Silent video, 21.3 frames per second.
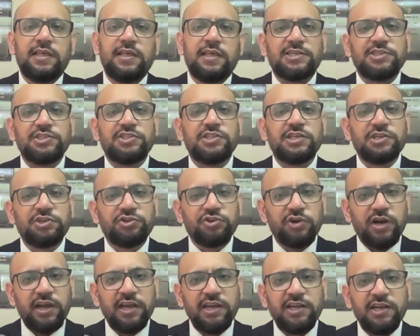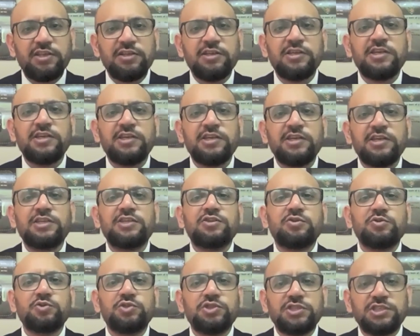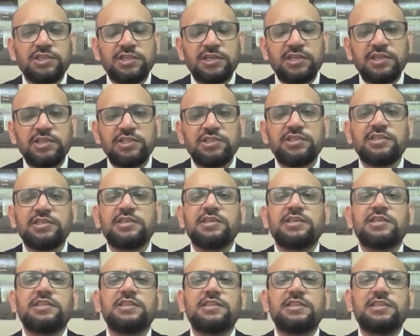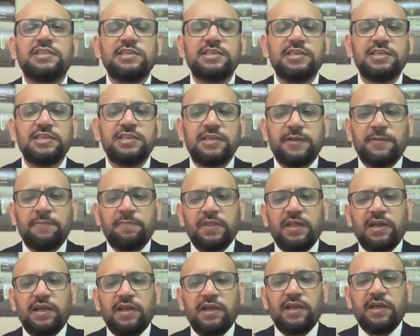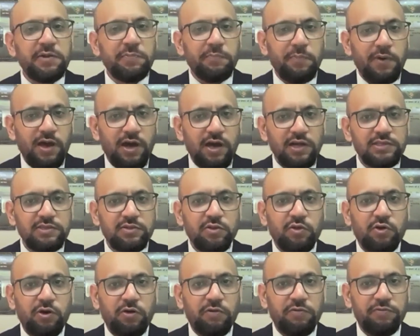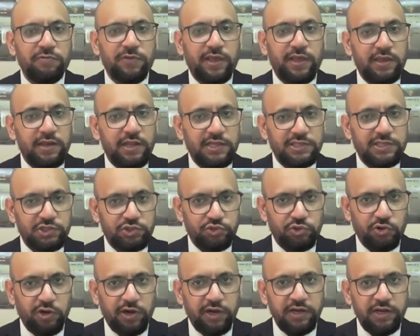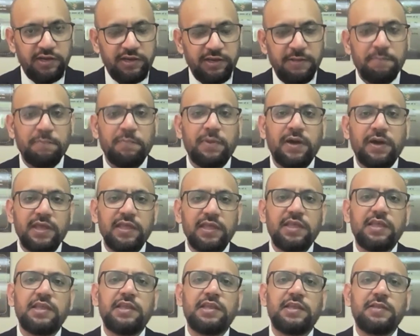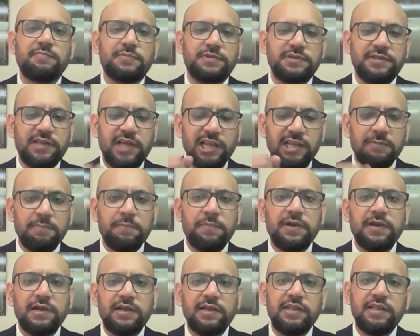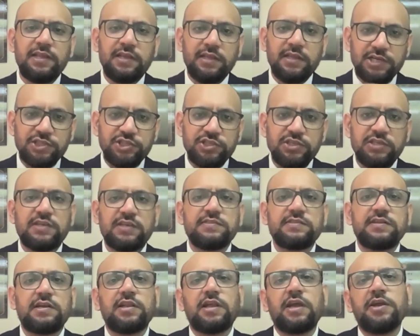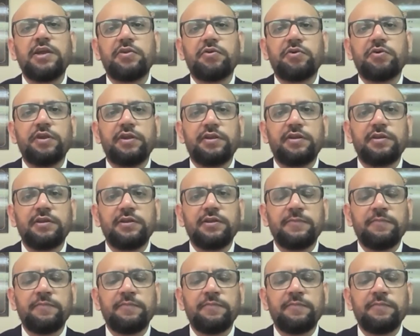that they tried to change the movement path of an asteroid by deliberately crashing a satellite on it.